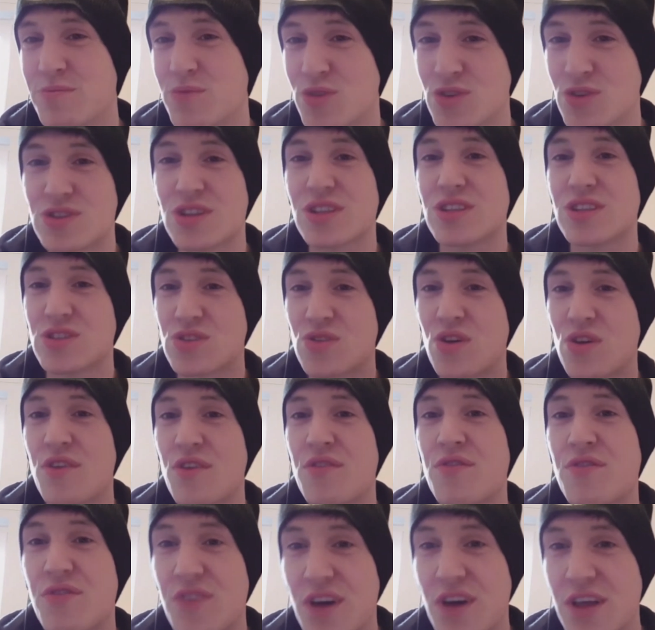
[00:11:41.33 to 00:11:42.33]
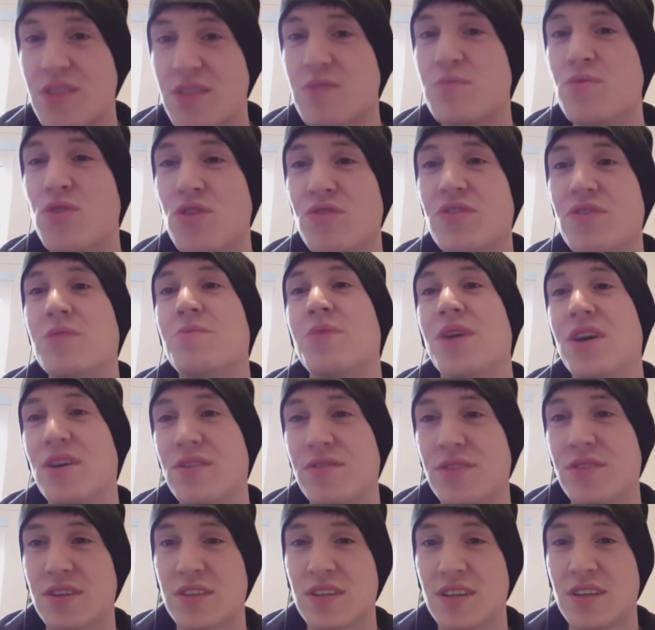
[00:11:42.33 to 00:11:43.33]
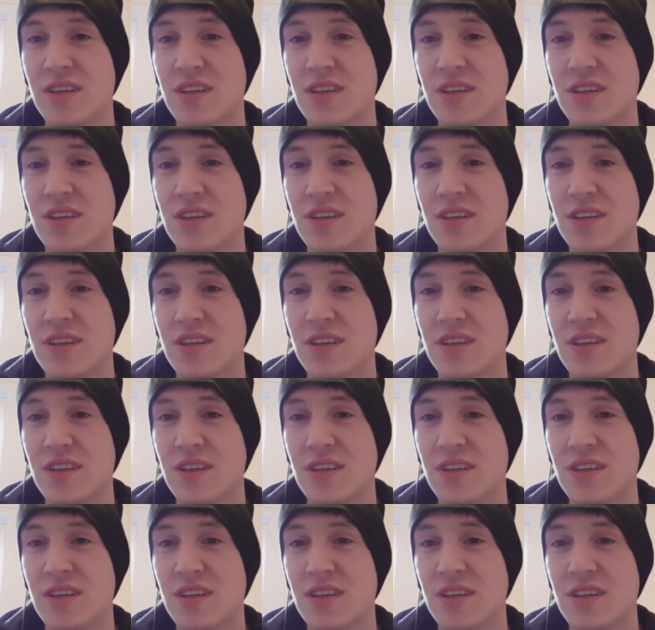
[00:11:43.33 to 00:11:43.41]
Music that's got to fit the movie perfectly.